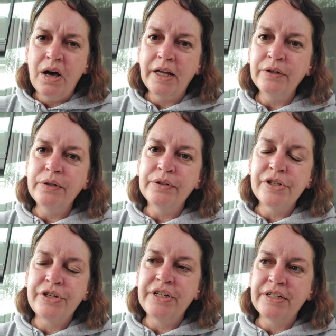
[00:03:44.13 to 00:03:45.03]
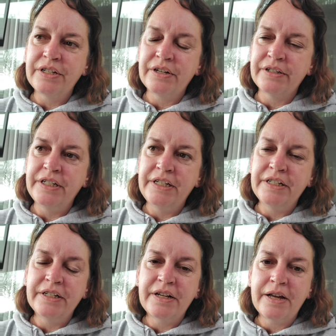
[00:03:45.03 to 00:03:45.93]
I don't know that she necessarily
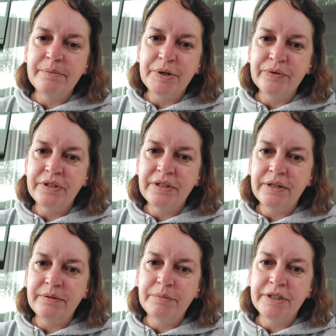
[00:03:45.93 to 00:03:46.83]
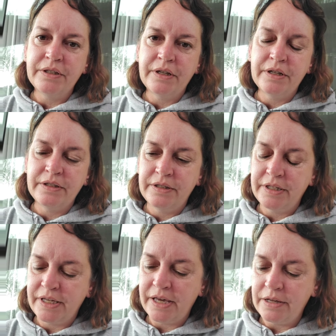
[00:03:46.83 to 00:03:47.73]
needed to cut both of them, but the
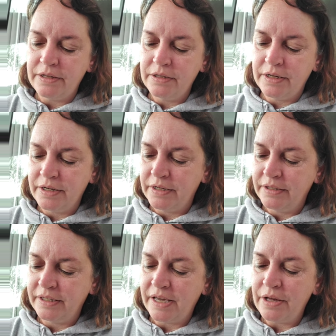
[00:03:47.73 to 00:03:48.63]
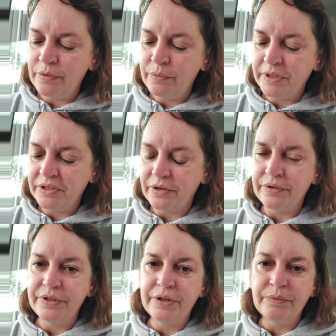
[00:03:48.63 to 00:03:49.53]
gal was
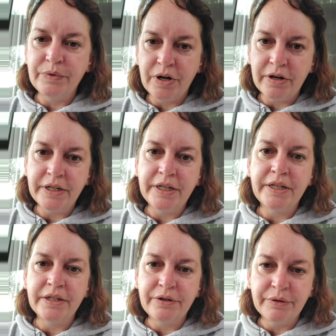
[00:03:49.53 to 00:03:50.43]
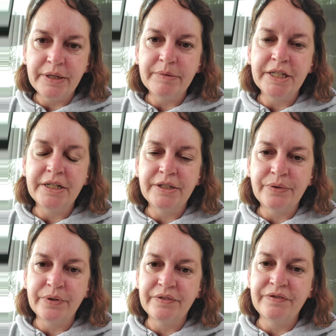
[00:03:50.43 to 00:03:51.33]
also nodding in agreement and
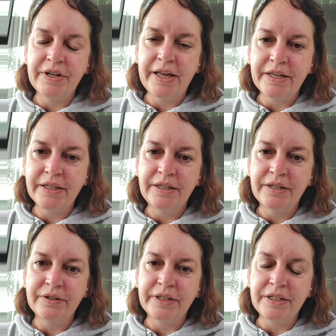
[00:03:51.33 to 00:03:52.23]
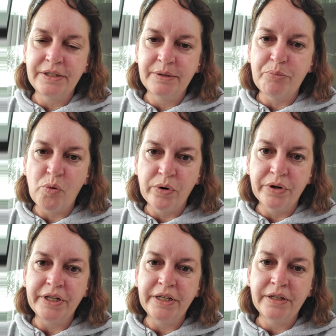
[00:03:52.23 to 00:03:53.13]
sort of, like
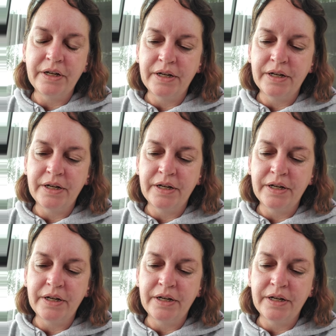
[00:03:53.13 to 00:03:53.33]
supporting